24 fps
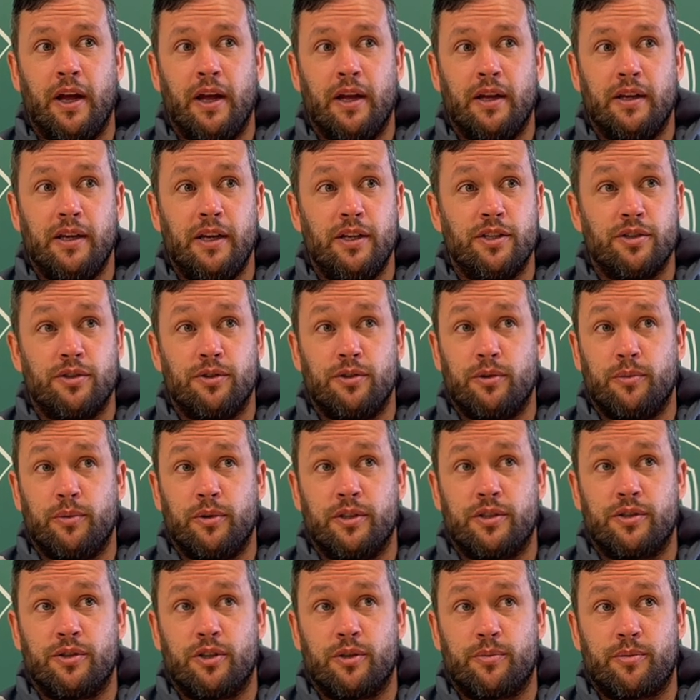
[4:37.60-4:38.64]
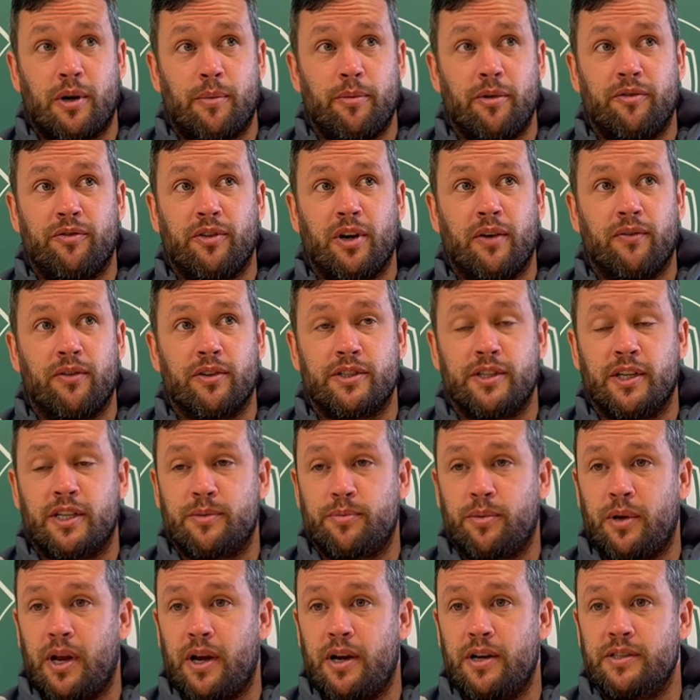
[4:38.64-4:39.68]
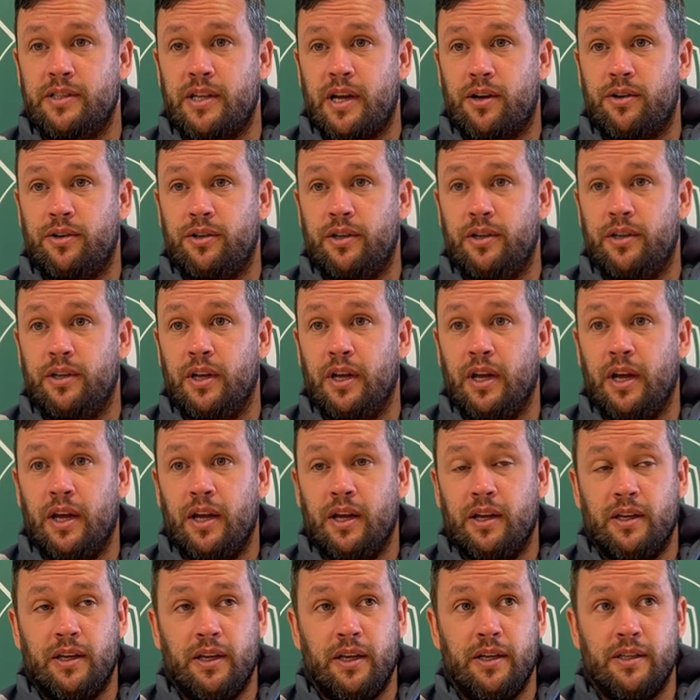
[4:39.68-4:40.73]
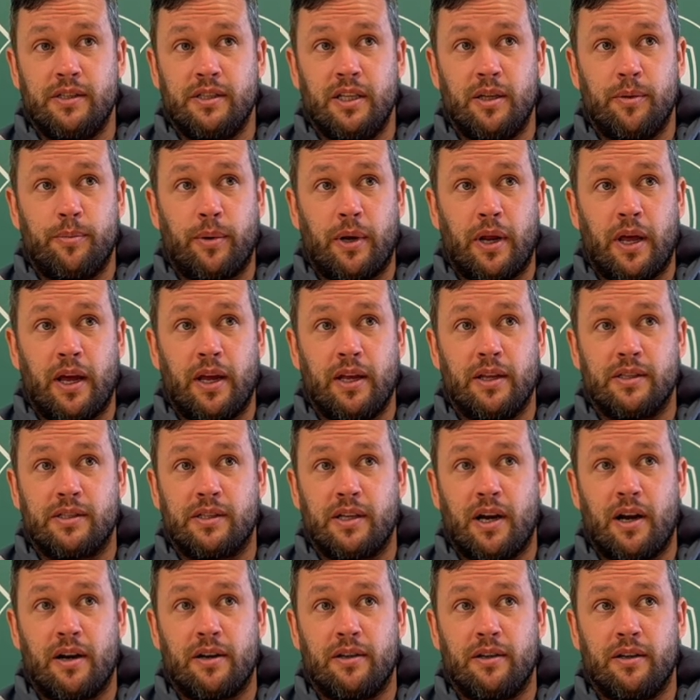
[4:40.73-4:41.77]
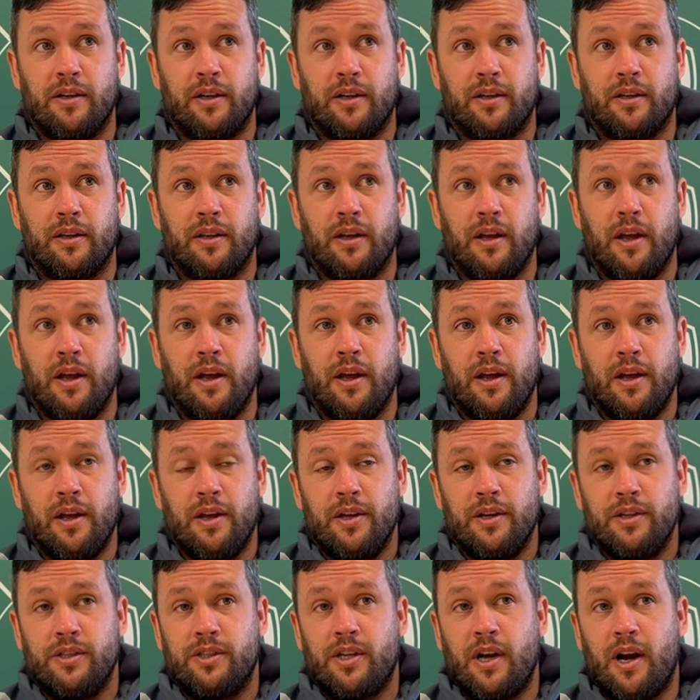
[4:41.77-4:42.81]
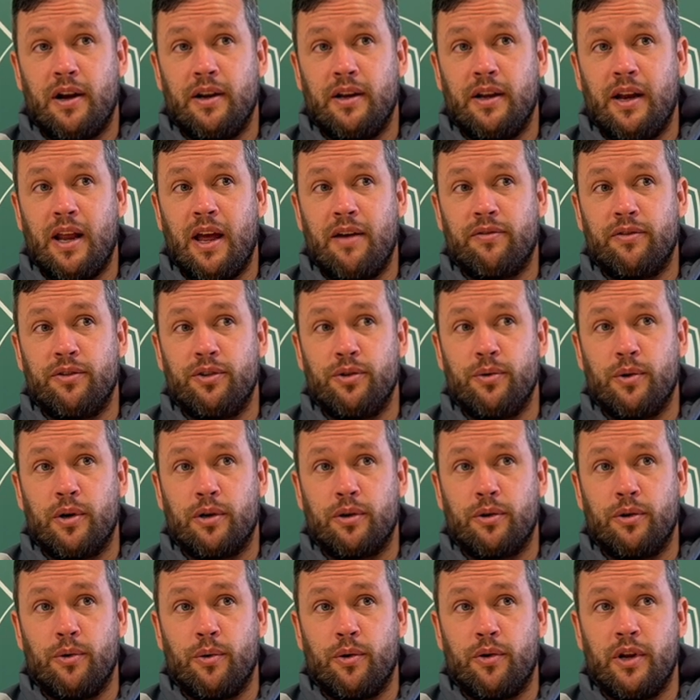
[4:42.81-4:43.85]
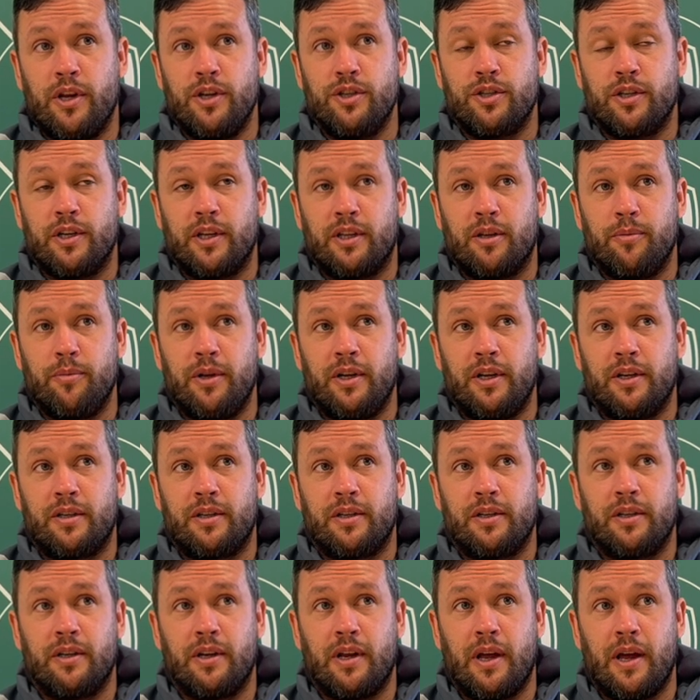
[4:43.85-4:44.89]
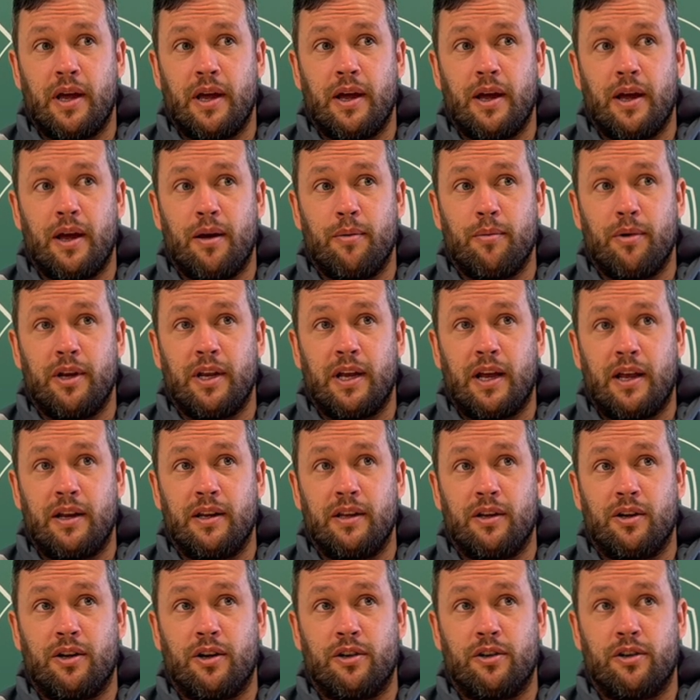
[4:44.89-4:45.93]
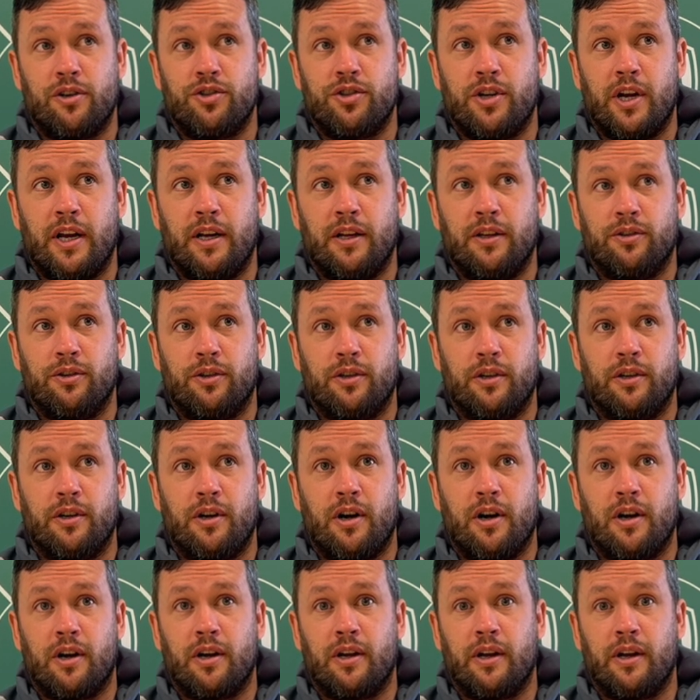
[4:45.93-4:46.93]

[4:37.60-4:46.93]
he's another one. So there's probably 5 or 6 players that could easily play and starting 11 who are injured at the minute. And you add in Conor Drynan took a knock